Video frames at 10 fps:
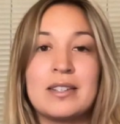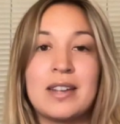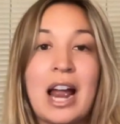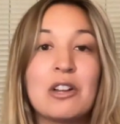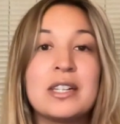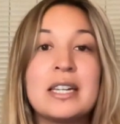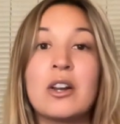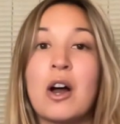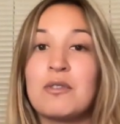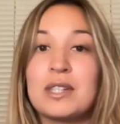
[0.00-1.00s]
direly
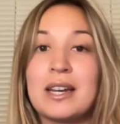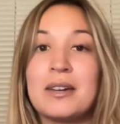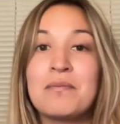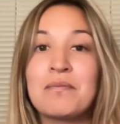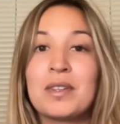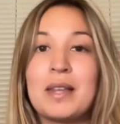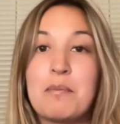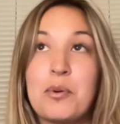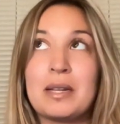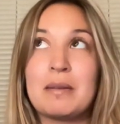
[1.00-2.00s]
needed off day
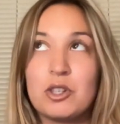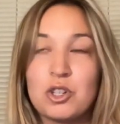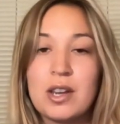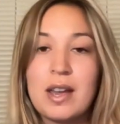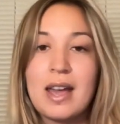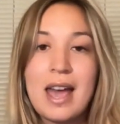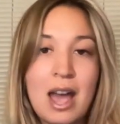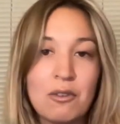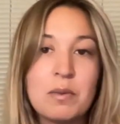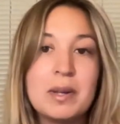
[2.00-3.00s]
that pretty much
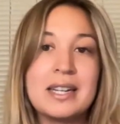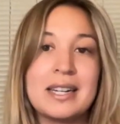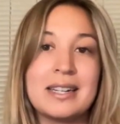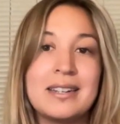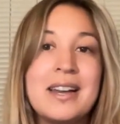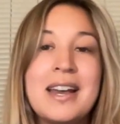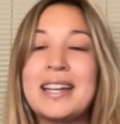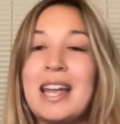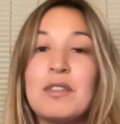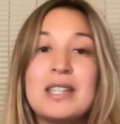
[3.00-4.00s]
everyone needed,
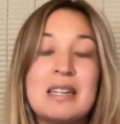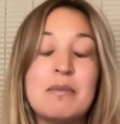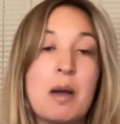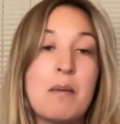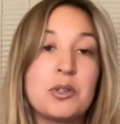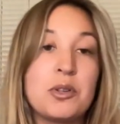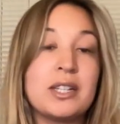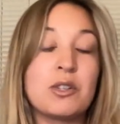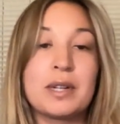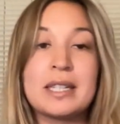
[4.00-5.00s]
gave the team an
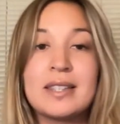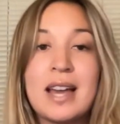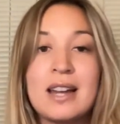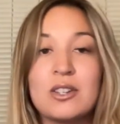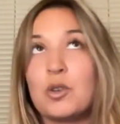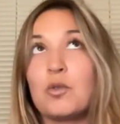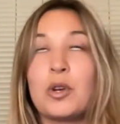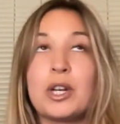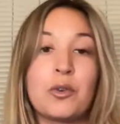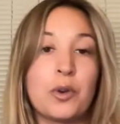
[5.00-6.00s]
opportunity to reset,
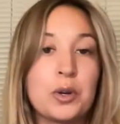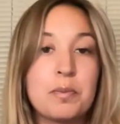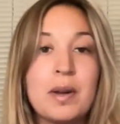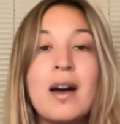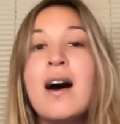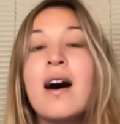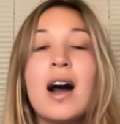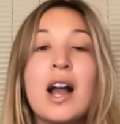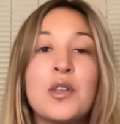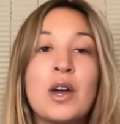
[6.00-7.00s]
regroup.
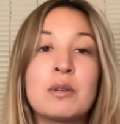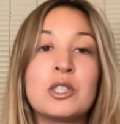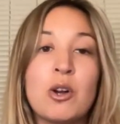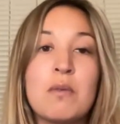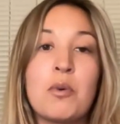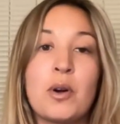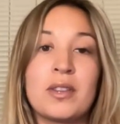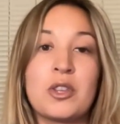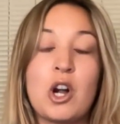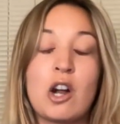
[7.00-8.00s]
I thought it was so
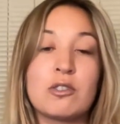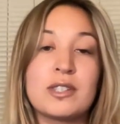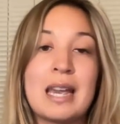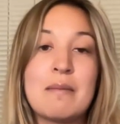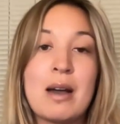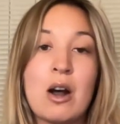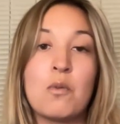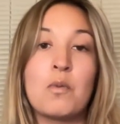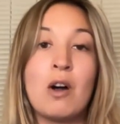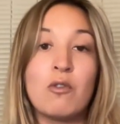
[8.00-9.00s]
important that the Cardinals came
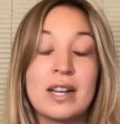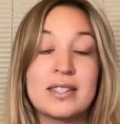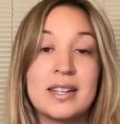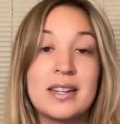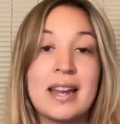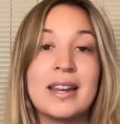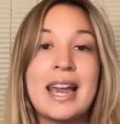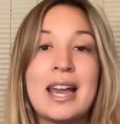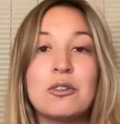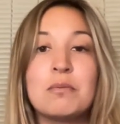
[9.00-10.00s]
out well rested and
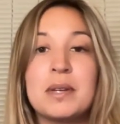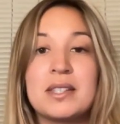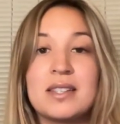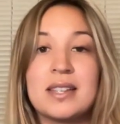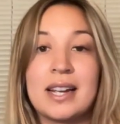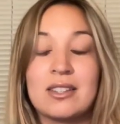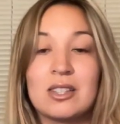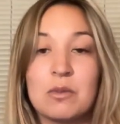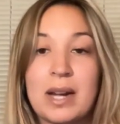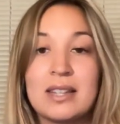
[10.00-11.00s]
handled business against
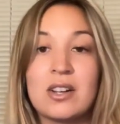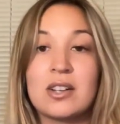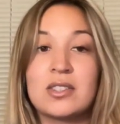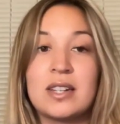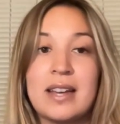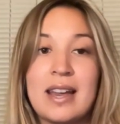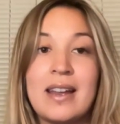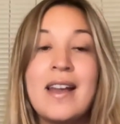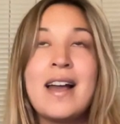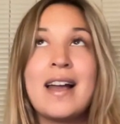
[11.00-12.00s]
the White Sox
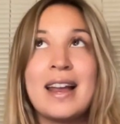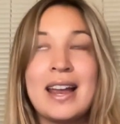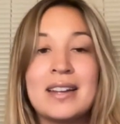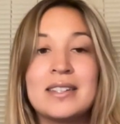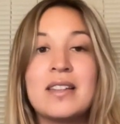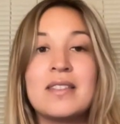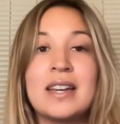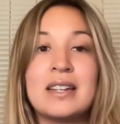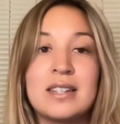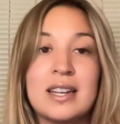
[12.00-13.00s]
today, and
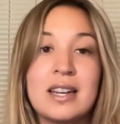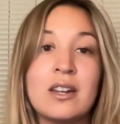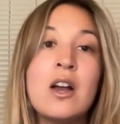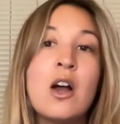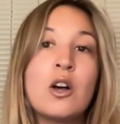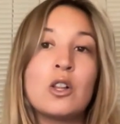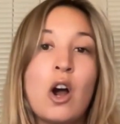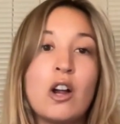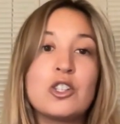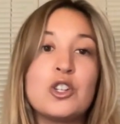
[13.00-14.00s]
they did.
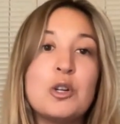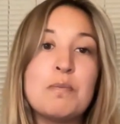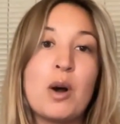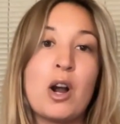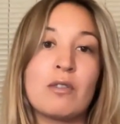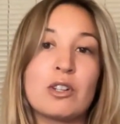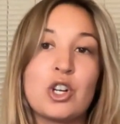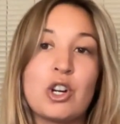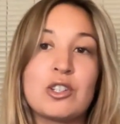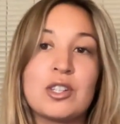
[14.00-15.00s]
Lars Nootbaar
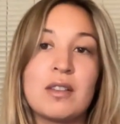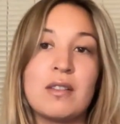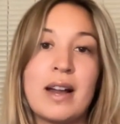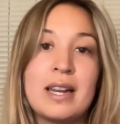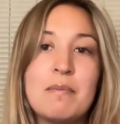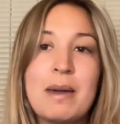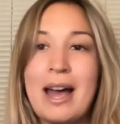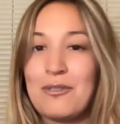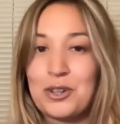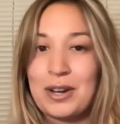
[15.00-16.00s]
returned to the lineup
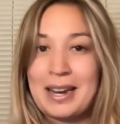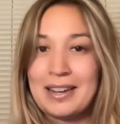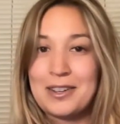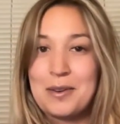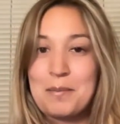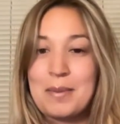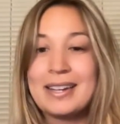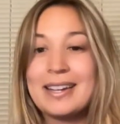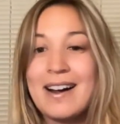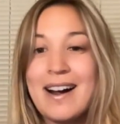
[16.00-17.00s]
after a
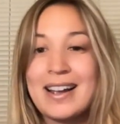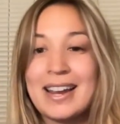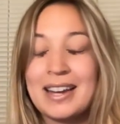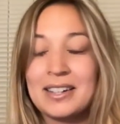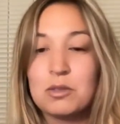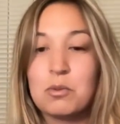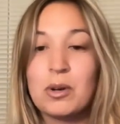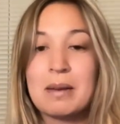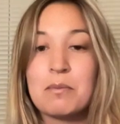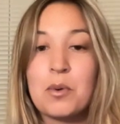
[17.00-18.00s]
mini hiatus. We'll
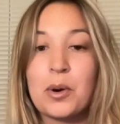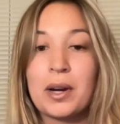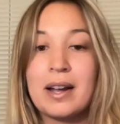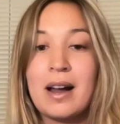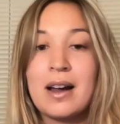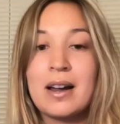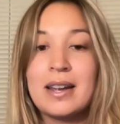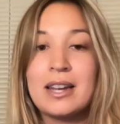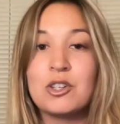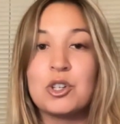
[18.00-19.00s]
get more
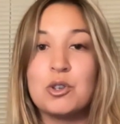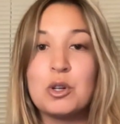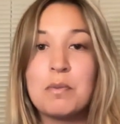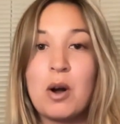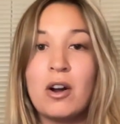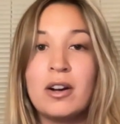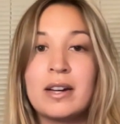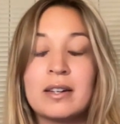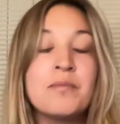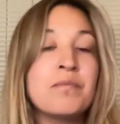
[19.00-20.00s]
into Nootbaar
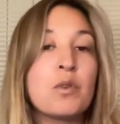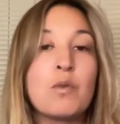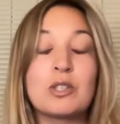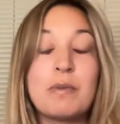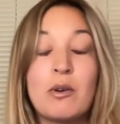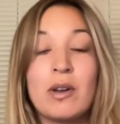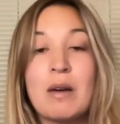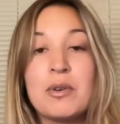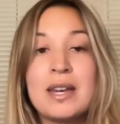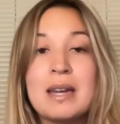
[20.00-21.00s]
and what's been going
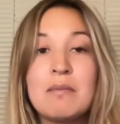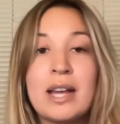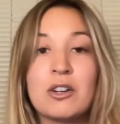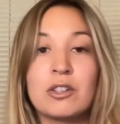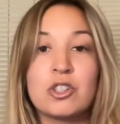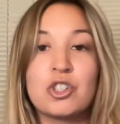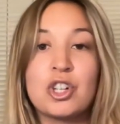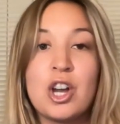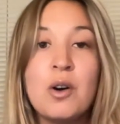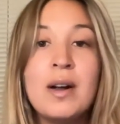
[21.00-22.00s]
on with him later in the
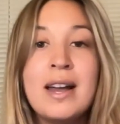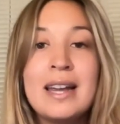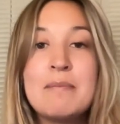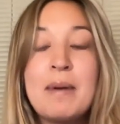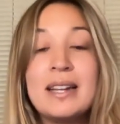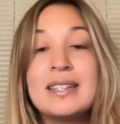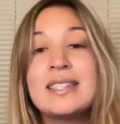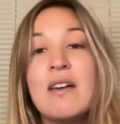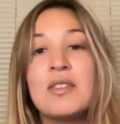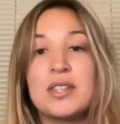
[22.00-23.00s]
show. He batted
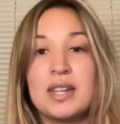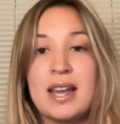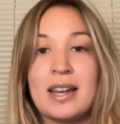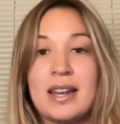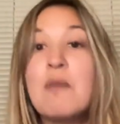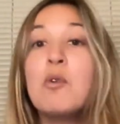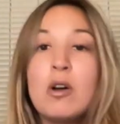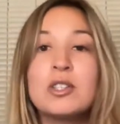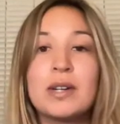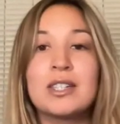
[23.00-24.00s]
7th today, and we'll
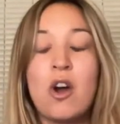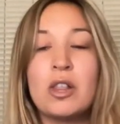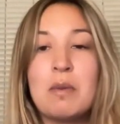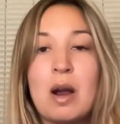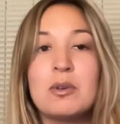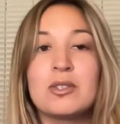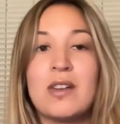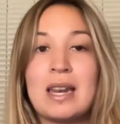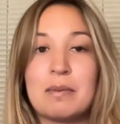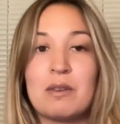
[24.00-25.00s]
also get to Ollie Marmol's
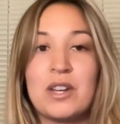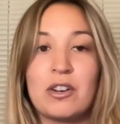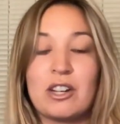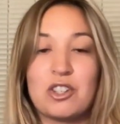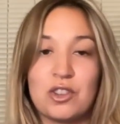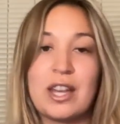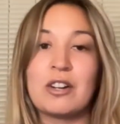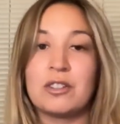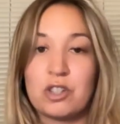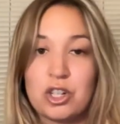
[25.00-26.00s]
lineup configuration
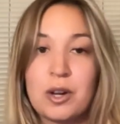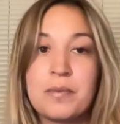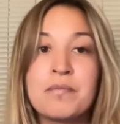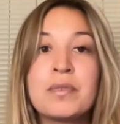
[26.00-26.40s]
later in the show.